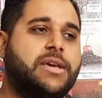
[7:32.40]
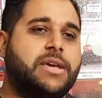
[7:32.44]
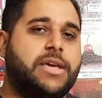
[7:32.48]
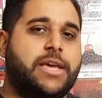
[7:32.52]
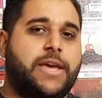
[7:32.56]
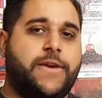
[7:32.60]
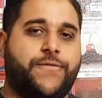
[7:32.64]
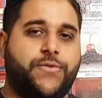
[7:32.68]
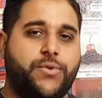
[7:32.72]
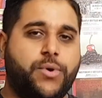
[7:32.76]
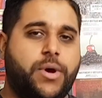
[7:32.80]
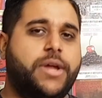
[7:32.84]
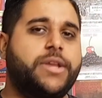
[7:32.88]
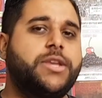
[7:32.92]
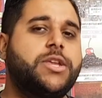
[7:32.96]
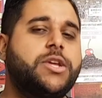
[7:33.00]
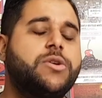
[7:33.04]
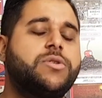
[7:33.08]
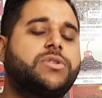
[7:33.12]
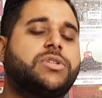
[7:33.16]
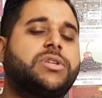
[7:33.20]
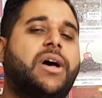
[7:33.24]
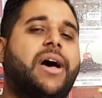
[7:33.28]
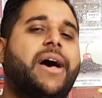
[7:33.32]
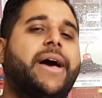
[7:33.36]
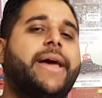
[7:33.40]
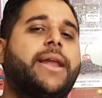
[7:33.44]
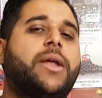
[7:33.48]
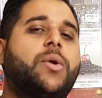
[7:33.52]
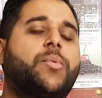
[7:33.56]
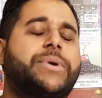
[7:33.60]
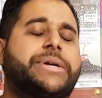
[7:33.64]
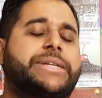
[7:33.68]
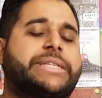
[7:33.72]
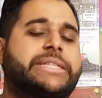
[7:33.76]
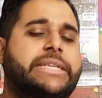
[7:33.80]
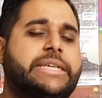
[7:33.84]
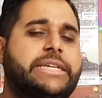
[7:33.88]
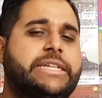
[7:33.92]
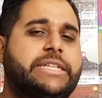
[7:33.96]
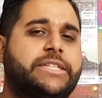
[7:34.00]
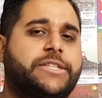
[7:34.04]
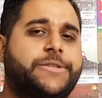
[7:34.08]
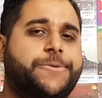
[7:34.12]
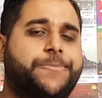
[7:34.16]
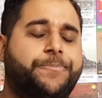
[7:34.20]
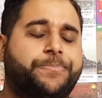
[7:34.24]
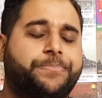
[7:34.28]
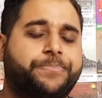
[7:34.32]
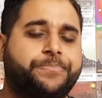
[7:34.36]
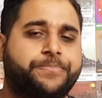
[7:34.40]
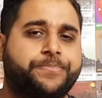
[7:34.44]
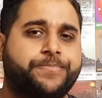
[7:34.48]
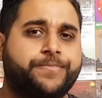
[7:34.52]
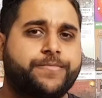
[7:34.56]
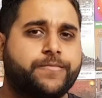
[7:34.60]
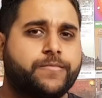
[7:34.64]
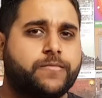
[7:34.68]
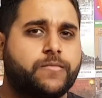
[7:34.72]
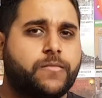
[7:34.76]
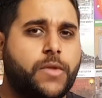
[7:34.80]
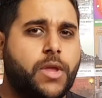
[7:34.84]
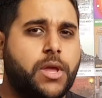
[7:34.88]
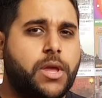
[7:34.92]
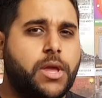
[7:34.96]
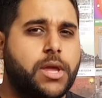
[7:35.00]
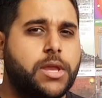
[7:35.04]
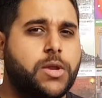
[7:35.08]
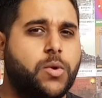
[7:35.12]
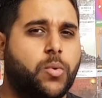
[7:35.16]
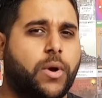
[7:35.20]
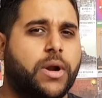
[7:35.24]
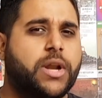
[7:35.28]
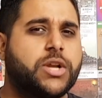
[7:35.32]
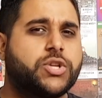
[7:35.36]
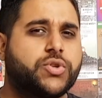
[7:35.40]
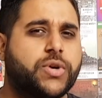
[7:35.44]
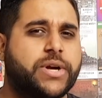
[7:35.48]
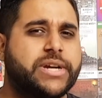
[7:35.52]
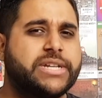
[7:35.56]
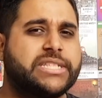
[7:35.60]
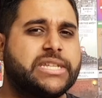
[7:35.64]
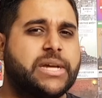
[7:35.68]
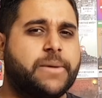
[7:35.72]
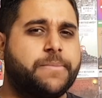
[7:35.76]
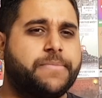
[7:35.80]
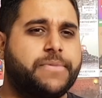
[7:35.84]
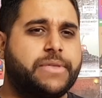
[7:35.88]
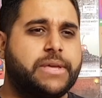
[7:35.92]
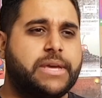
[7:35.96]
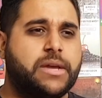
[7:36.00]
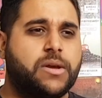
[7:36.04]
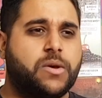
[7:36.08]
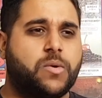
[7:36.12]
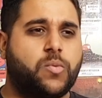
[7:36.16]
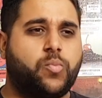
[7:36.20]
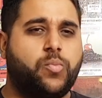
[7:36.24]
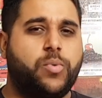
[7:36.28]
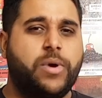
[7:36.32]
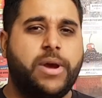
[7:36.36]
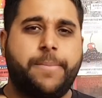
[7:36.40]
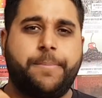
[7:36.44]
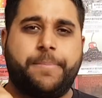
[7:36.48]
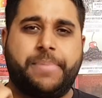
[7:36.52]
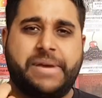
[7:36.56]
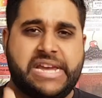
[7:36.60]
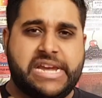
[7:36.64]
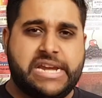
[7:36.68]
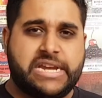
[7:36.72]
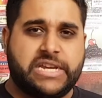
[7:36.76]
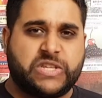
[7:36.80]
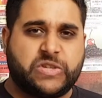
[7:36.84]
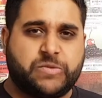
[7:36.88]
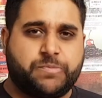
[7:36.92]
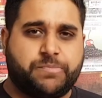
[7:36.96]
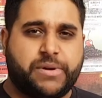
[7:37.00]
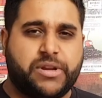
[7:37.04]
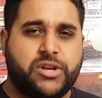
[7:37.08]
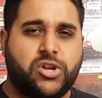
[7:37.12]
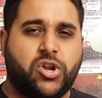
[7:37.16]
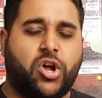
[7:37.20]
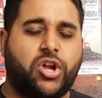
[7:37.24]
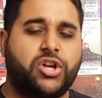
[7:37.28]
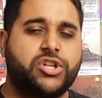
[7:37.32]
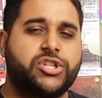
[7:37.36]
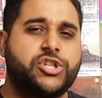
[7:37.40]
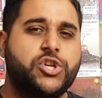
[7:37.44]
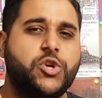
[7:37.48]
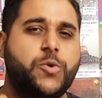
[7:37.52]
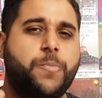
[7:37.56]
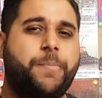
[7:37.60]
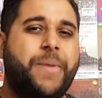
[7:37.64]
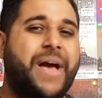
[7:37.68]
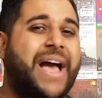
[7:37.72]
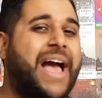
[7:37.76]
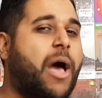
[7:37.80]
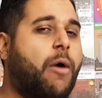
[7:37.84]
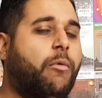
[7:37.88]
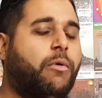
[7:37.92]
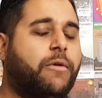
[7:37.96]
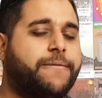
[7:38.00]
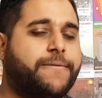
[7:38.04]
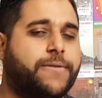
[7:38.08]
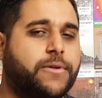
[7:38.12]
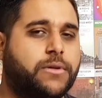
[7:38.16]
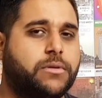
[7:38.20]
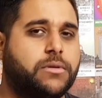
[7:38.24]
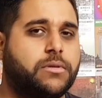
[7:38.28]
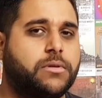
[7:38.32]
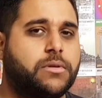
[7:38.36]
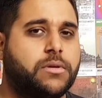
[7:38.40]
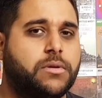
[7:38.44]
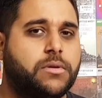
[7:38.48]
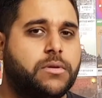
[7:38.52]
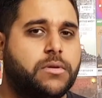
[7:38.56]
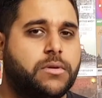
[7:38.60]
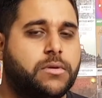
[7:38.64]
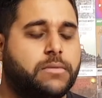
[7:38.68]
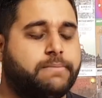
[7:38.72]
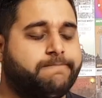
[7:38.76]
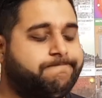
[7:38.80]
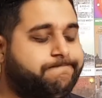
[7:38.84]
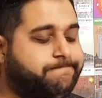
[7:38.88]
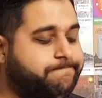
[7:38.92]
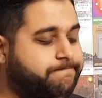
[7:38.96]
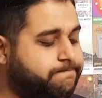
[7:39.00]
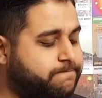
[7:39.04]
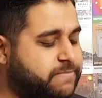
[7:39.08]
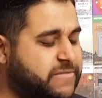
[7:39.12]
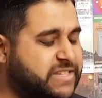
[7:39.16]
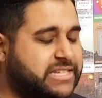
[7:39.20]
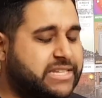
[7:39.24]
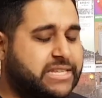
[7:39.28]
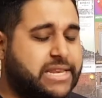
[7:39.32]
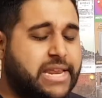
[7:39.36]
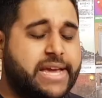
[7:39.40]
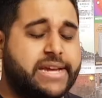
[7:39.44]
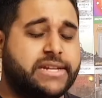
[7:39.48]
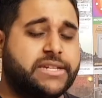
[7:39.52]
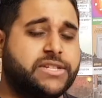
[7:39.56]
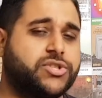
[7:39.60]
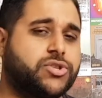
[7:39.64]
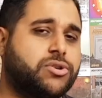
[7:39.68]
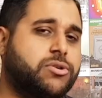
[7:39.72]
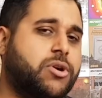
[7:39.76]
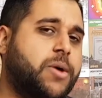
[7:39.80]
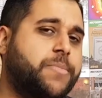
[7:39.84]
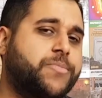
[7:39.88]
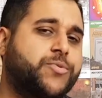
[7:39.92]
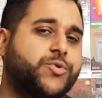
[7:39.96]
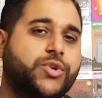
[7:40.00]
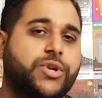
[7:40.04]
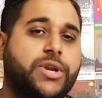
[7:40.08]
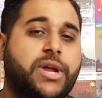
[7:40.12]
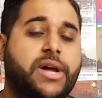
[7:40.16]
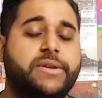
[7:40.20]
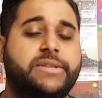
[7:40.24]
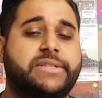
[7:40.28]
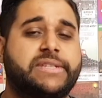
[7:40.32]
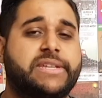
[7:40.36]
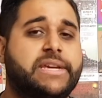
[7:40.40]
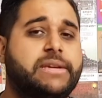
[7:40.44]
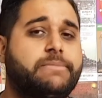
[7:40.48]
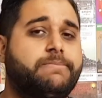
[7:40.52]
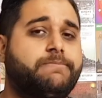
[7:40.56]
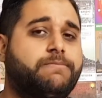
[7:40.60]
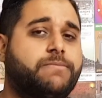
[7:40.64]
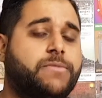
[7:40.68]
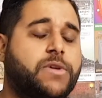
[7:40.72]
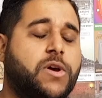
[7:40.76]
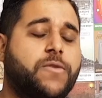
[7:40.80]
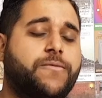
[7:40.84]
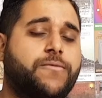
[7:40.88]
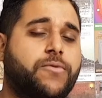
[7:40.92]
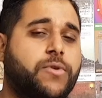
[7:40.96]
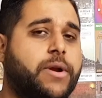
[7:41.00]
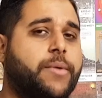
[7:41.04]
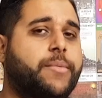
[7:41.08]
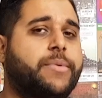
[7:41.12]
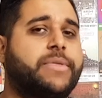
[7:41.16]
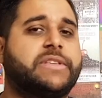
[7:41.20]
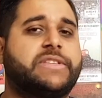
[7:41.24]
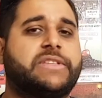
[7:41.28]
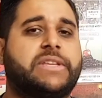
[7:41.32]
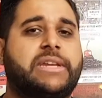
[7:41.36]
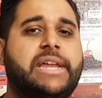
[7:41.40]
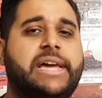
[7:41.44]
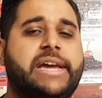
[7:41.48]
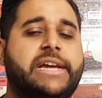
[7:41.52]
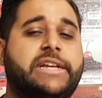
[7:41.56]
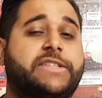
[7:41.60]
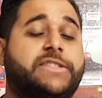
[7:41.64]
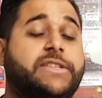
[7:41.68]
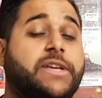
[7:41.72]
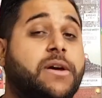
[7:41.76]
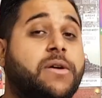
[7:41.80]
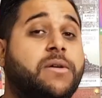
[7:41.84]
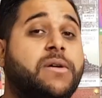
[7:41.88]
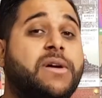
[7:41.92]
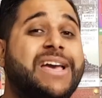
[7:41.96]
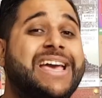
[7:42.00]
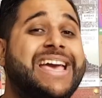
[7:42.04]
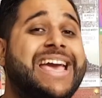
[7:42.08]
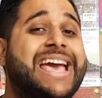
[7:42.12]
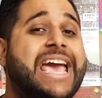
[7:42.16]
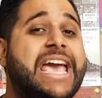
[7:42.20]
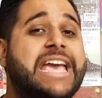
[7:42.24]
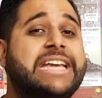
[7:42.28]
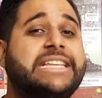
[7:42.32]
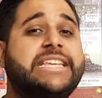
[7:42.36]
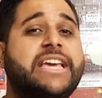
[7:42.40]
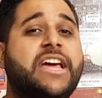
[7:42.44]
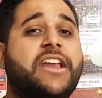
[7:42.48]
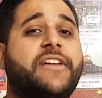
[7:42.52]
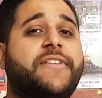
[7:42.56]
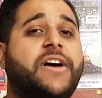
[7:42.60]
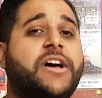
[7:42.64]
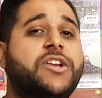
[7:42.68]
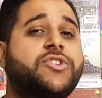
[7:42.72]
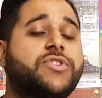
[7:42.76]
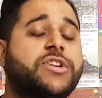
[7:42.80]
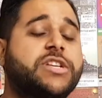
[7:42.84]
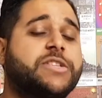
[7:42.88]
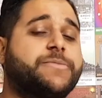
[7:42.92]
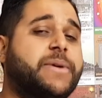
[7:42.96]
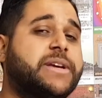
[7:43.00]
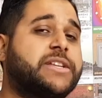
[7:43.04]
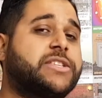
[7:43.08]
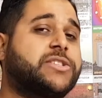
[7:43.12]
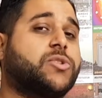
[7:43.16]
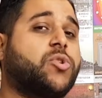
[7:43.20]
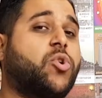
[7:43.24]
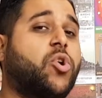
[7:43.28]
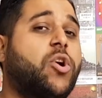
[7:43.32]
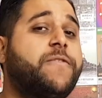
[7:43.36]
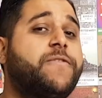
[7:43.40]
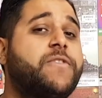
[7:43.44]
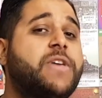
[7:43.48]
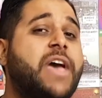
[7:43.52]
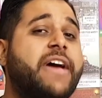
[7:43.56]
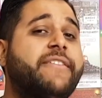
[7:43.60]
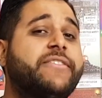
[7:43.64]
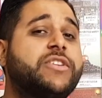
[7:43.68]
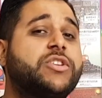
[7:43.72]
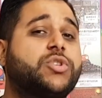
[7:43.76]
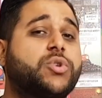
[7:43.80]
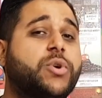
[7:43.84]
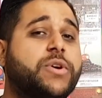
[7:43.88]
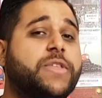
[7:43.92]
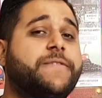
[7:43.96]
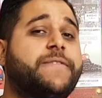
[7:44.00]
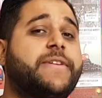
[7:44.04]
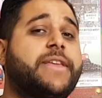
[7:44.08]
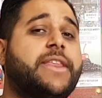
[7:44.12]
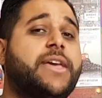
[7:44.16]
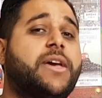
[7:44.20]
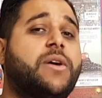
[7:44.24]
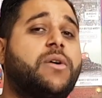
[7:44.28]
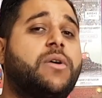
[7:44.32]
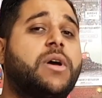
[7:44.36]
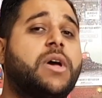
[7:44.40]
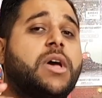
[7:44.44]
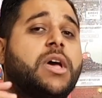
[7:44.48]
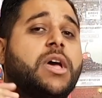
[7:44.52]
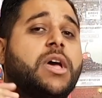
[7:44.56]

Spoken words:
if you are new to Islay Whiskies and you want to try something with peat but not too powerful, the Select is your option. I'd say go for it with the Select. So 80 out of 100 is my score. If you have enjoyed the video,